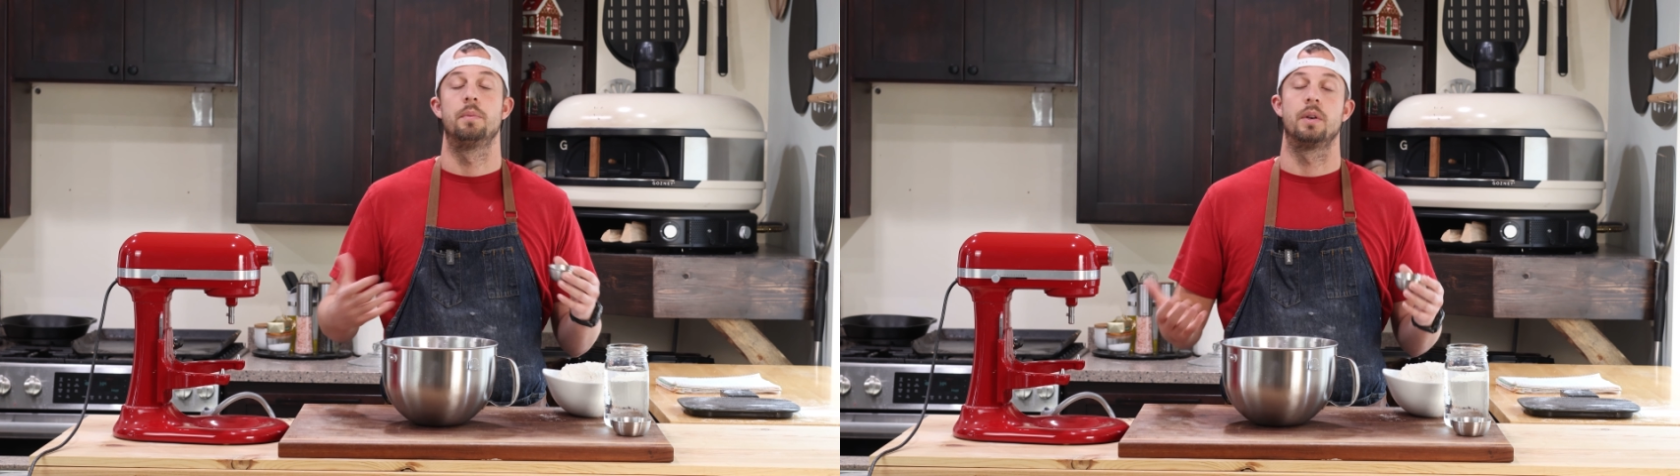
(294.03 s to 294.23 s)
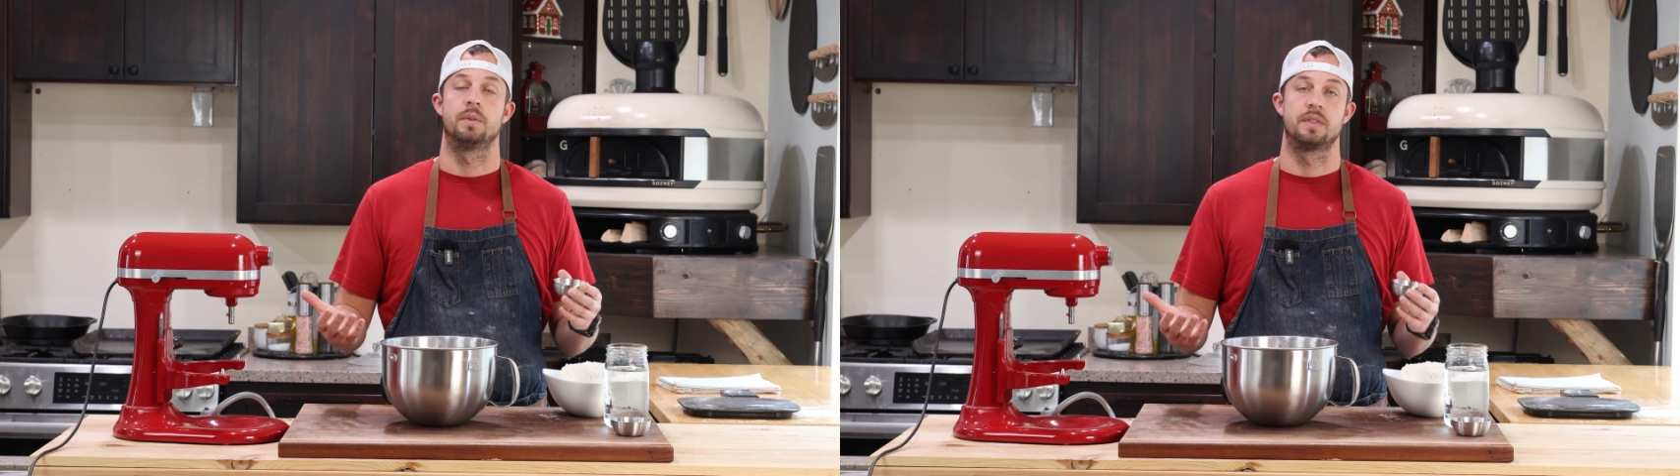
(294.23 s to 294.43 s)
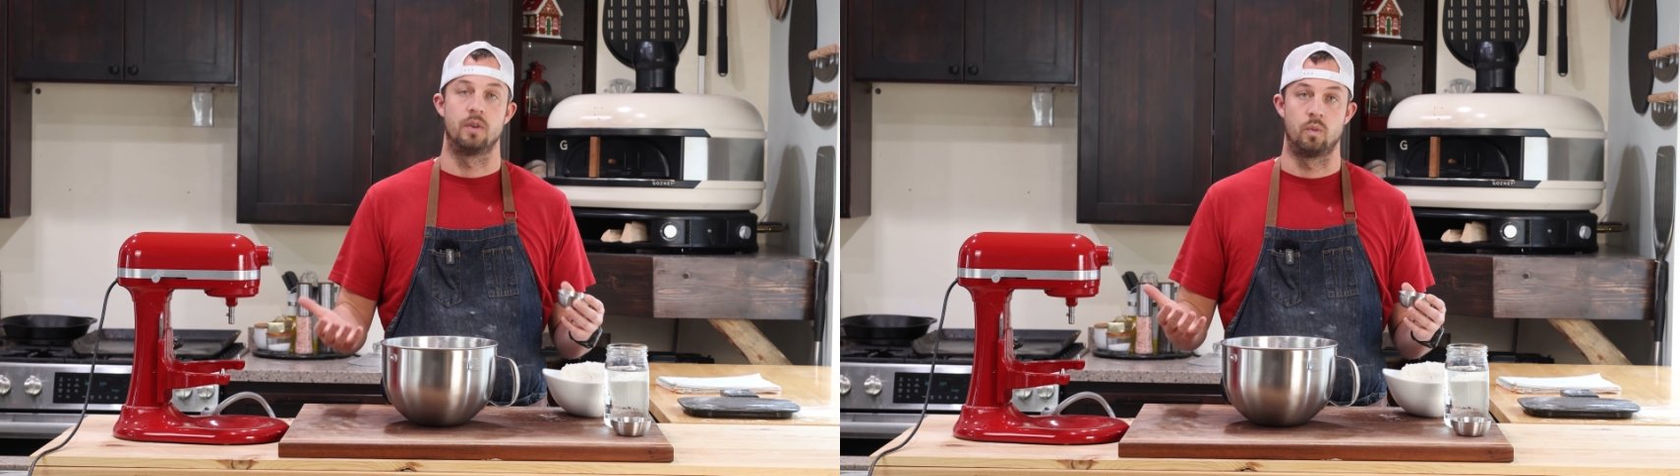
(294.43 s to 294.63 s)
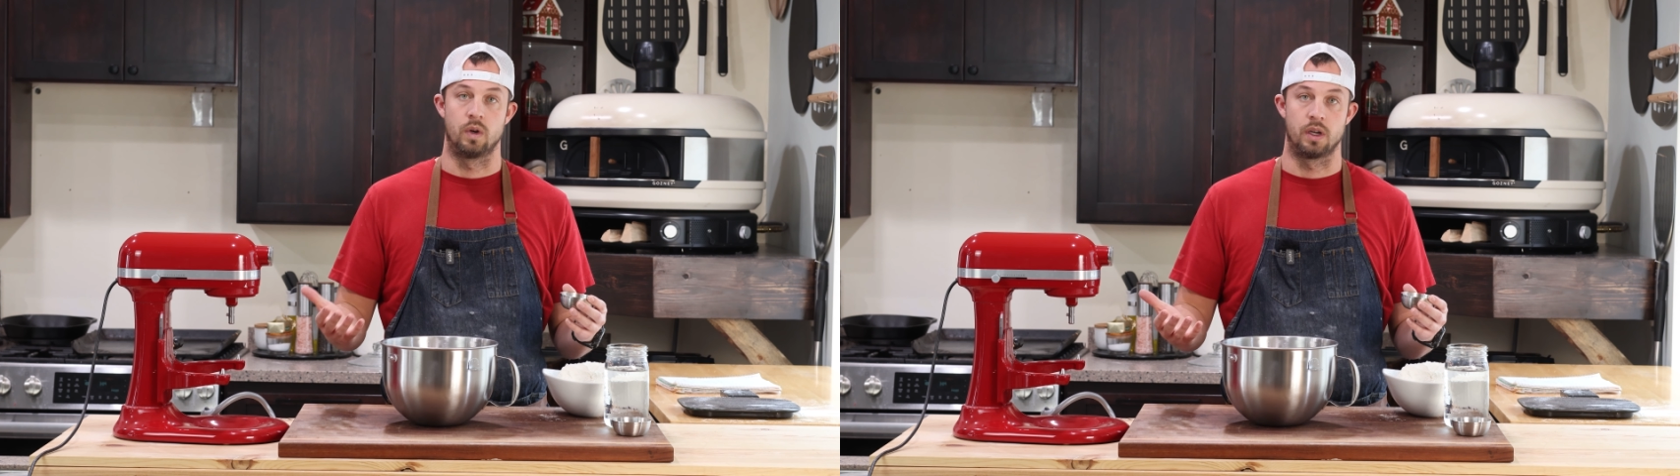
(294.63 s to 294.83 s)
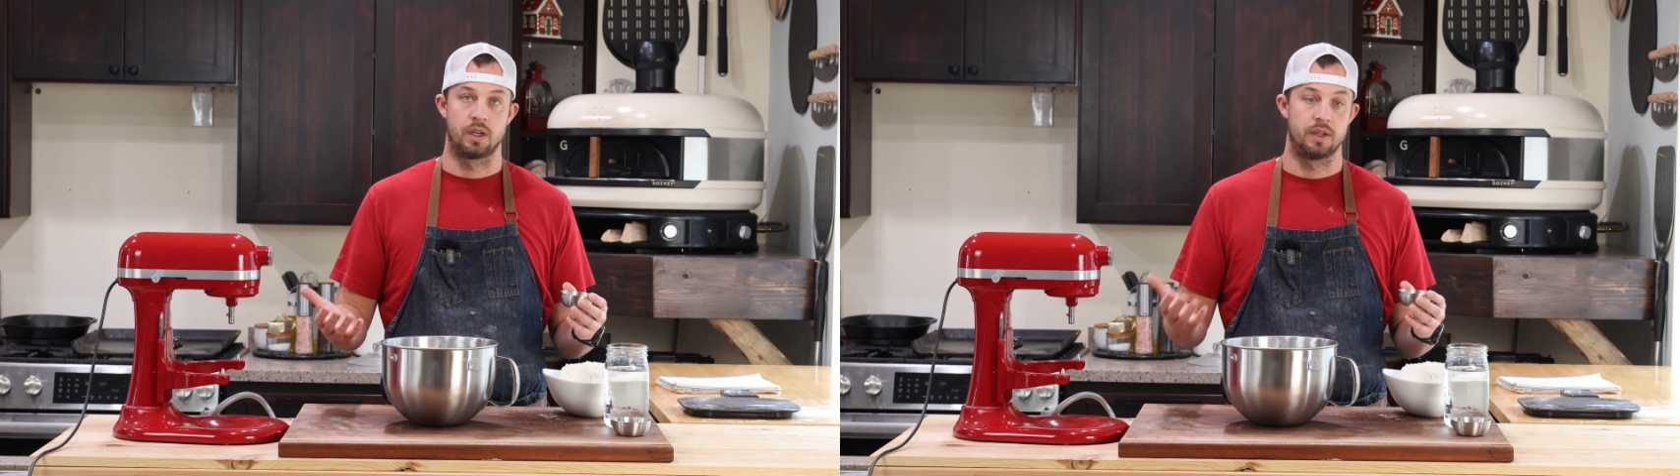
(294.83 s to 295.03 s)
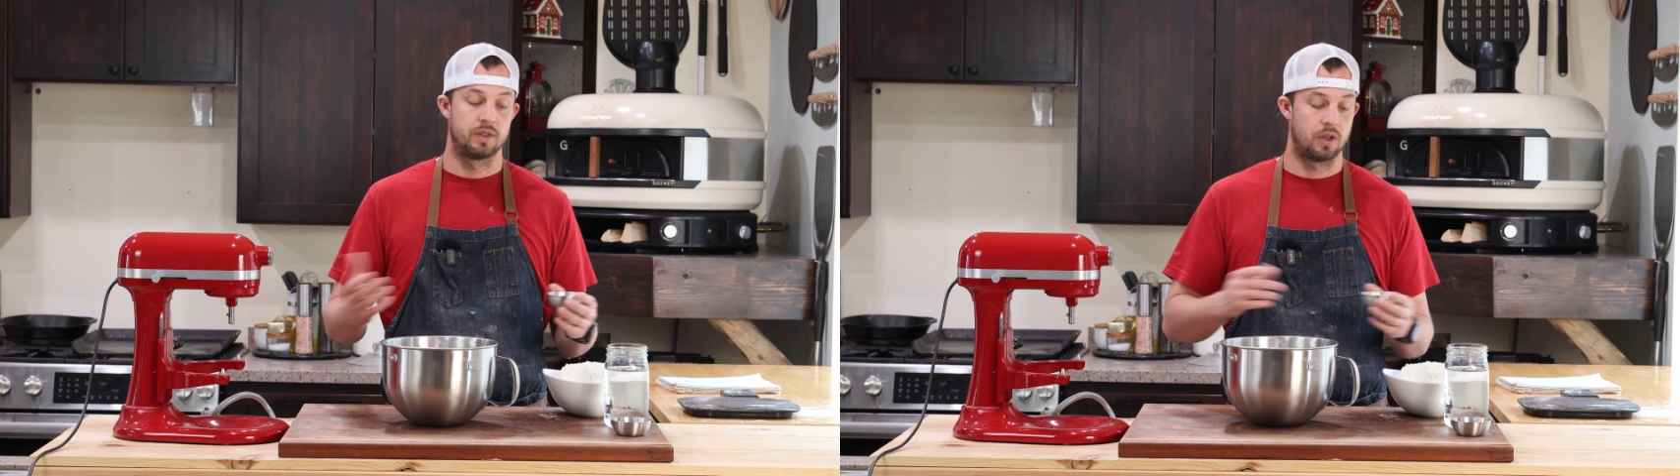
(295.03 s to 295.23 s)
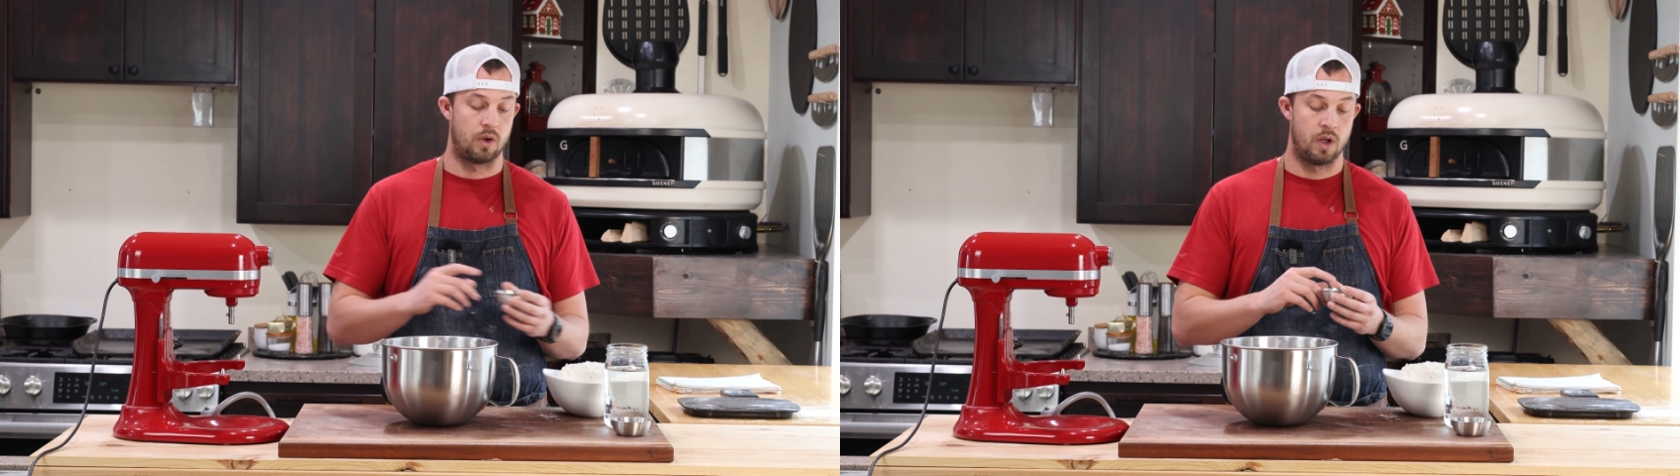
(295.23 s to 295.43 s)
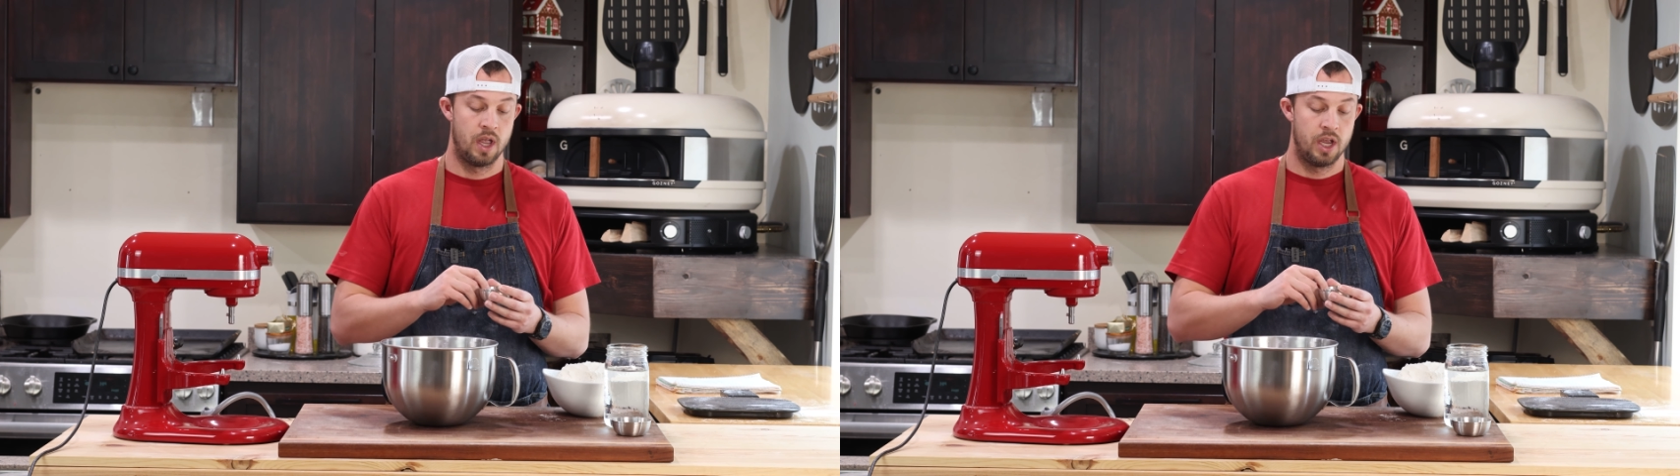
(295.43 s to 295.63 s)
but it will still work. So